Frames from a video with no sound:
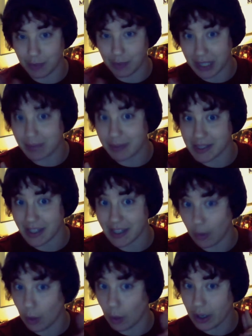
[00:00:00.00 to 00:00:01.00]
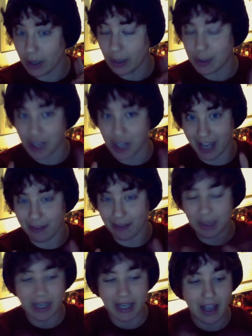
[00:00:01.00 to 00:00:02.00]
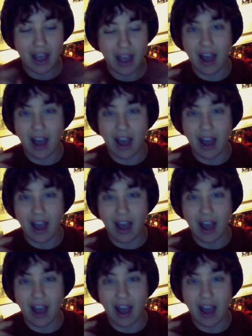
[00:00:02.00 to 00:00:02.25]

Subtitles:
I'm really busy at work, which I have been.